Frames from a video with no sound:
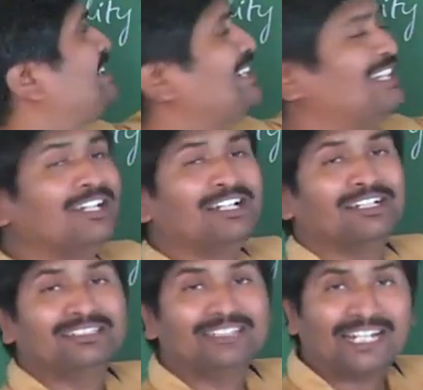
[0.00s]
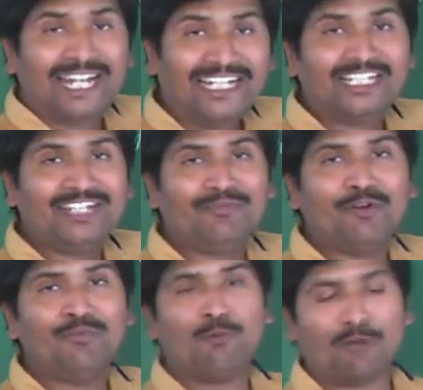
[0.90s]
the right type
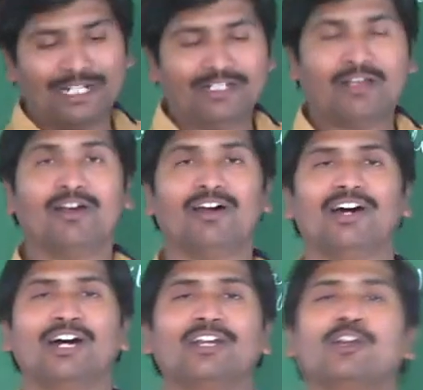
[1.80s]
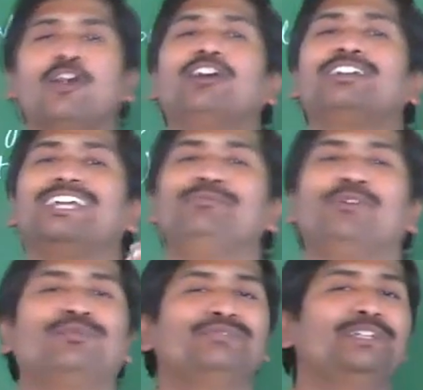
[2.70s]
of pollen or wrong type
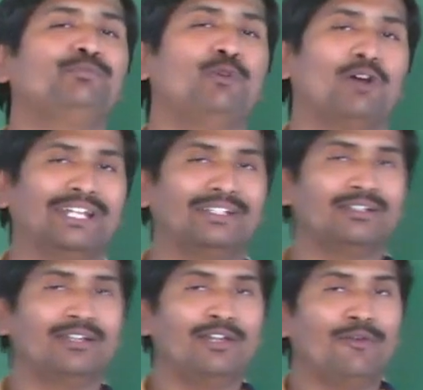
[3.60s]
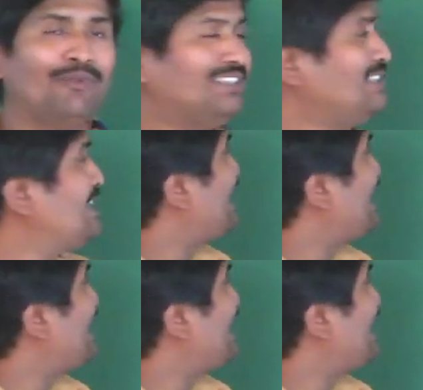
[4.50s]
of the pollen. When the